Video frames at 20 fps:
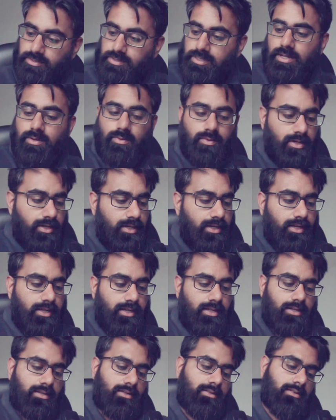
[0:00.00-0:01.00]
goes that
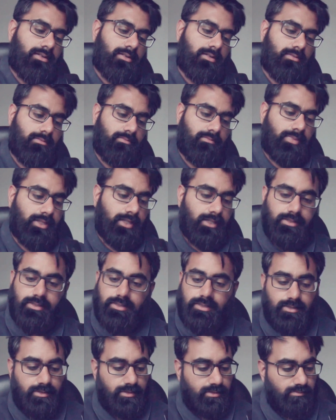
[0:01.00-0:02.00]
way,
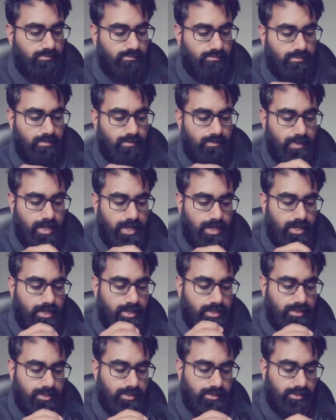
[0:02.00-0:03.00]
plus,
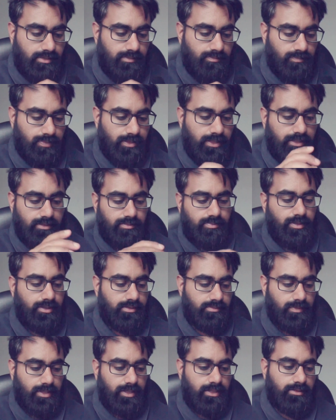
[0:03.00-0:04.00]
minus, plus,
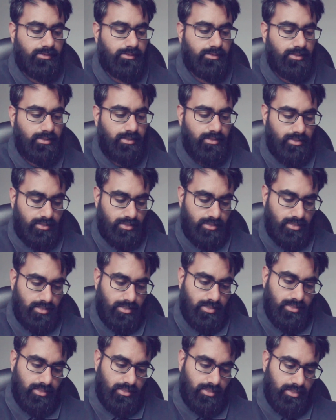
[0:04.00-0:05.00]
plus, minus.
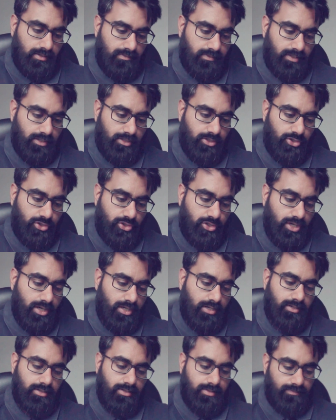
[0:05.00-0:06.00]
Give it a
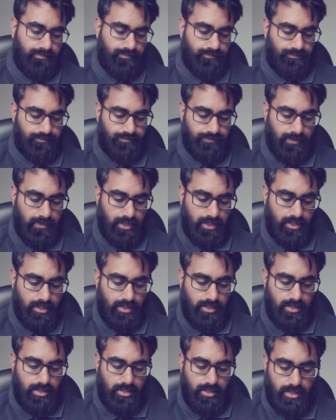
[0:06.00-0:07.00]
shut.
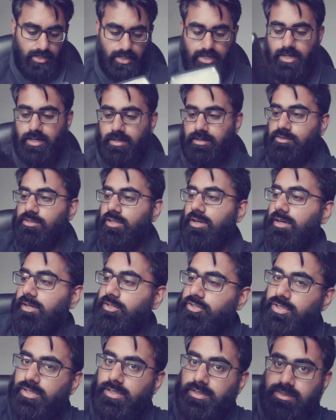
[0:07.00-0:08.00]
And it's got
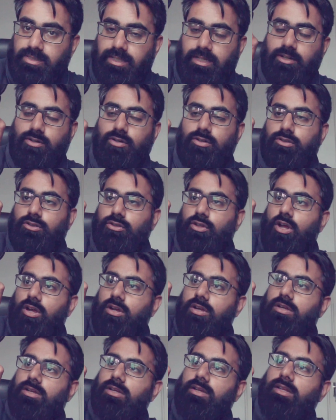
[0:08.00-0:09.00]
actually a setting called
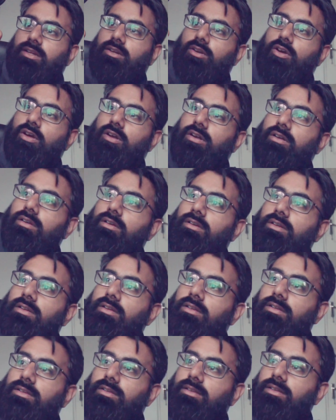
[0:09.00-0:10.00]
lock and on.
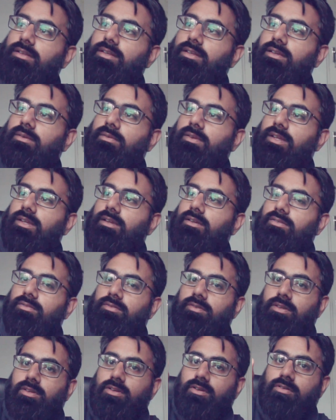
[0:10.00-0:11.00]
There we go,
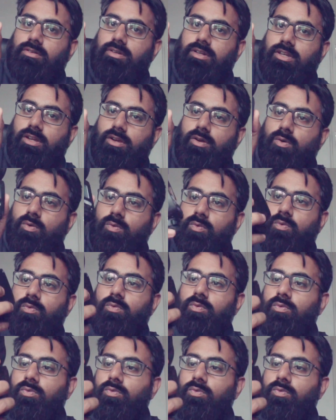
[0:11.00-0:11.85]
Yongnuo.